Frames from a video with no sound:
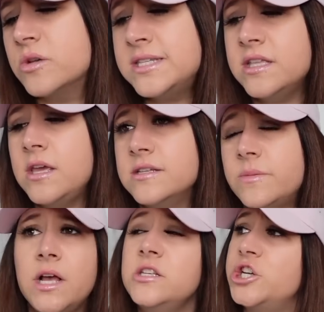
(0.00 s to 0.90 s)
So basically
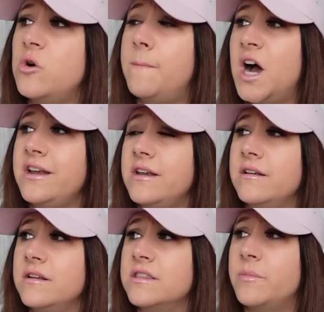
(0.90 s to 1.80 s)
somebody else in the show bought
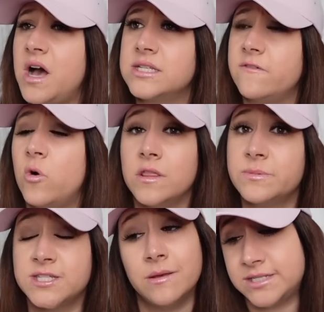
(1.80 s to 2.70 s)
the box for
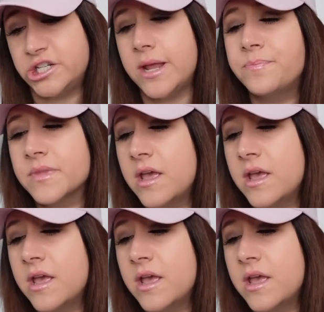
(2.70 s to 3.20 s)
this person that messaged me.